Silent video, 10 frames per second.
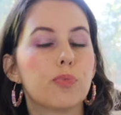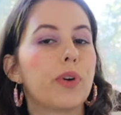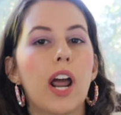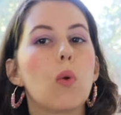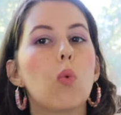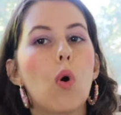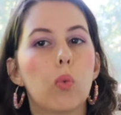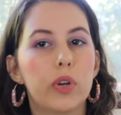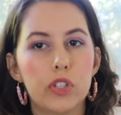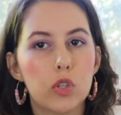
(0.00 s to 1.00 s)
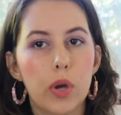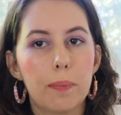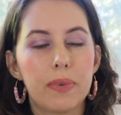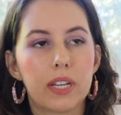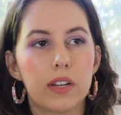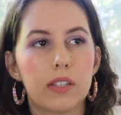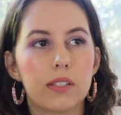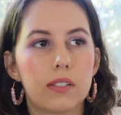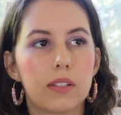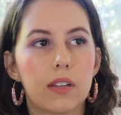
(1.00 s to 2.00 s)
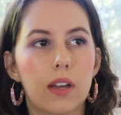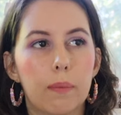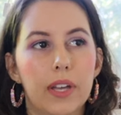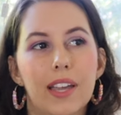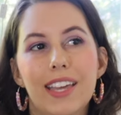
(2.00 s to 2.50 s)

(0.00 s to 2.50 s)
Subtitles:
but I won't redo it because I'm like,